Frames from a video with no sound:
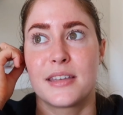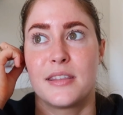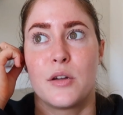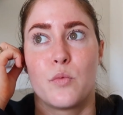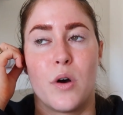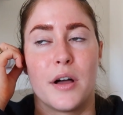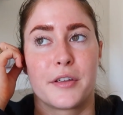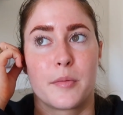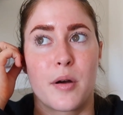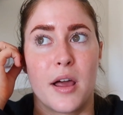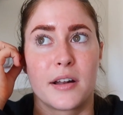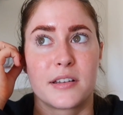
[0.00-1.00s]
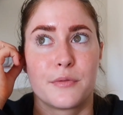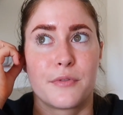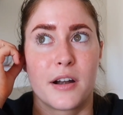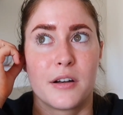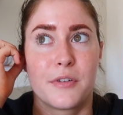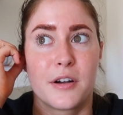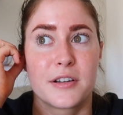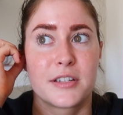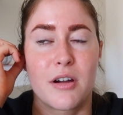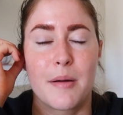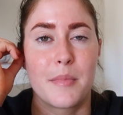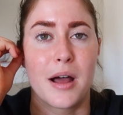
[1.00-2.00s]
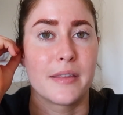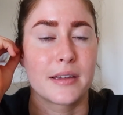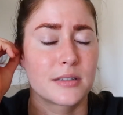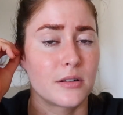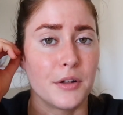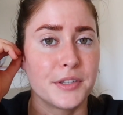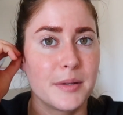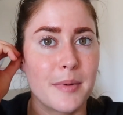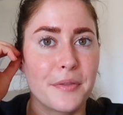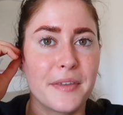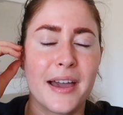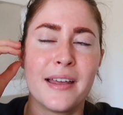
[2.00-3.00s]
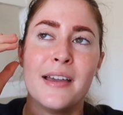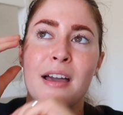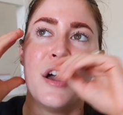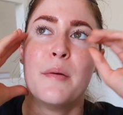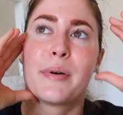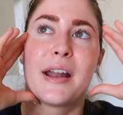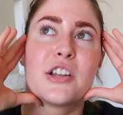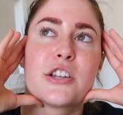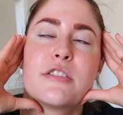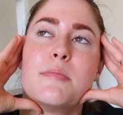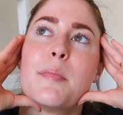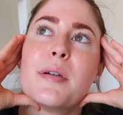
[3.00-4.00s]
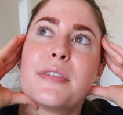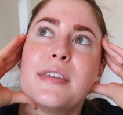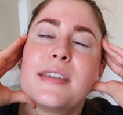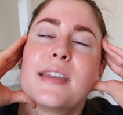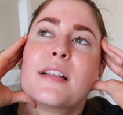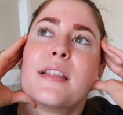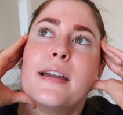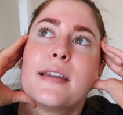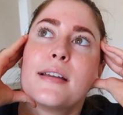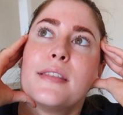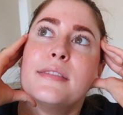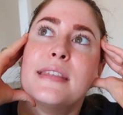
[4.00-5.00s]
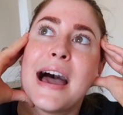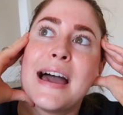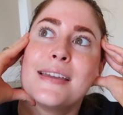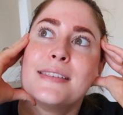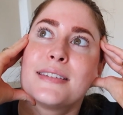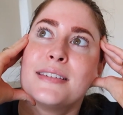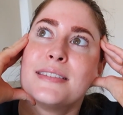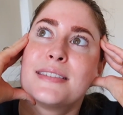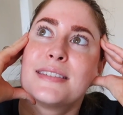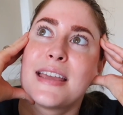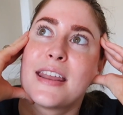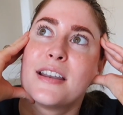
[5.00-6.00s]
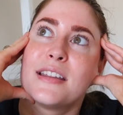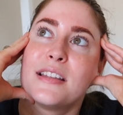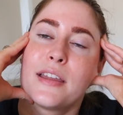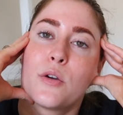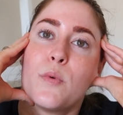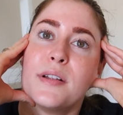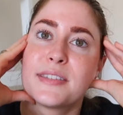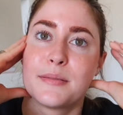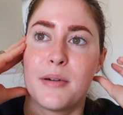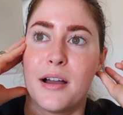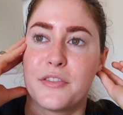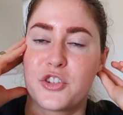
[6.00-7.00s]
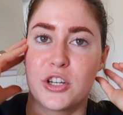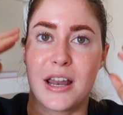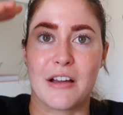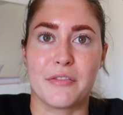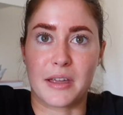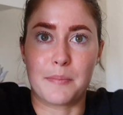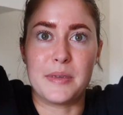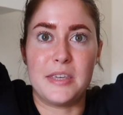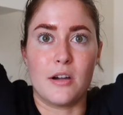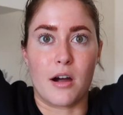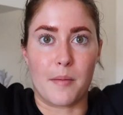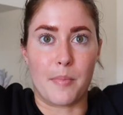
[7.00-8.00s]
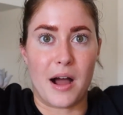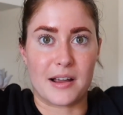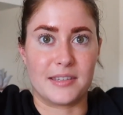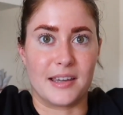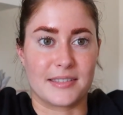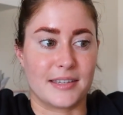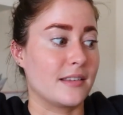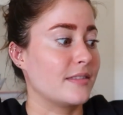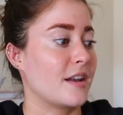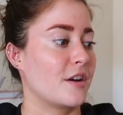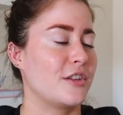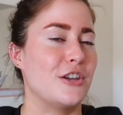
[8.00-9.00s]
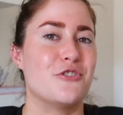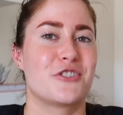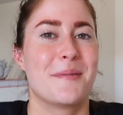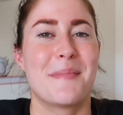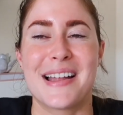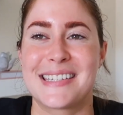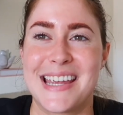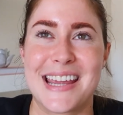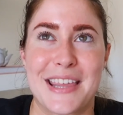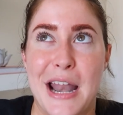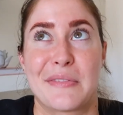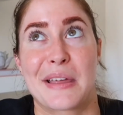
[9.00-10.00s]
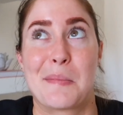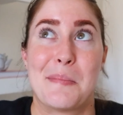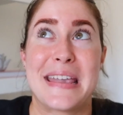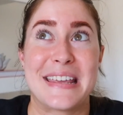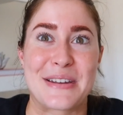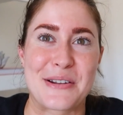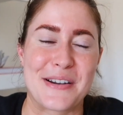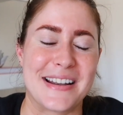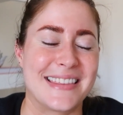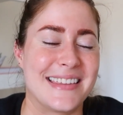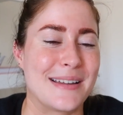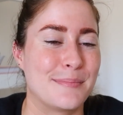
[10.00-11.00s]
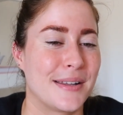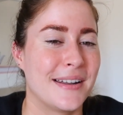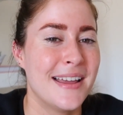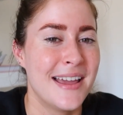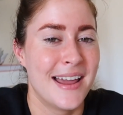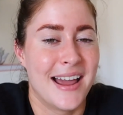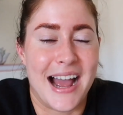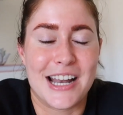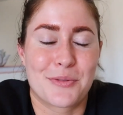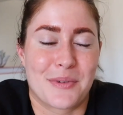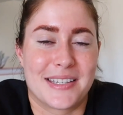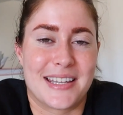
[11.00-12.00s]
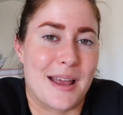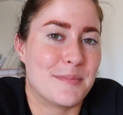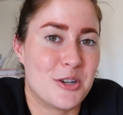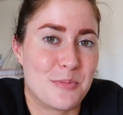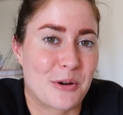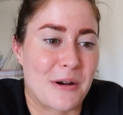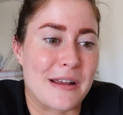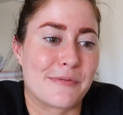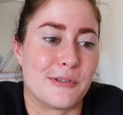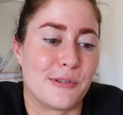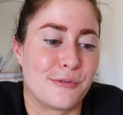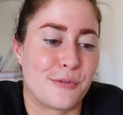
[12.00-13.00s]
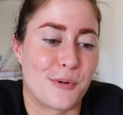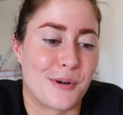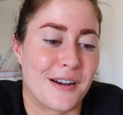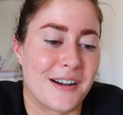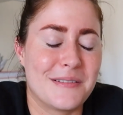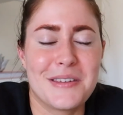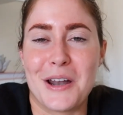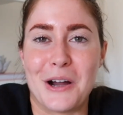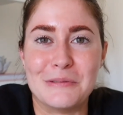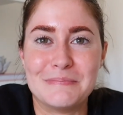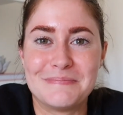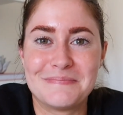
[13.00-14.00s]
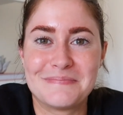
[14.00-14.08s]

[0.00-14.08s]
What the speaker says: and they want their product in front of her. So I'm not like salty about that, but I just remember thinking like, that is insanity. Like once a month she'd have like PR boxings like that are huge. And I'm not saying that I've like made it or anything, but I just want to say I'm super grateful for, you know,